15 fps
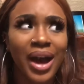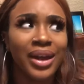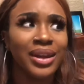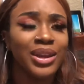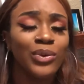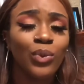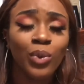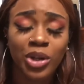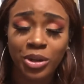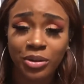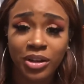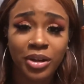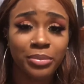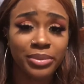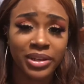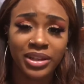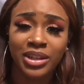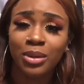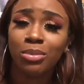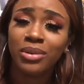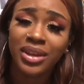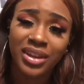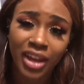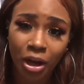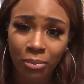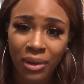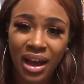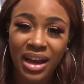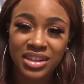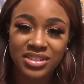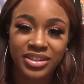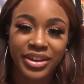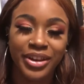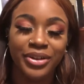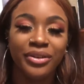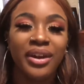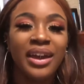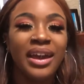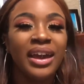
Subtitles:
I didn't even want to completely blend out my eyeshadow.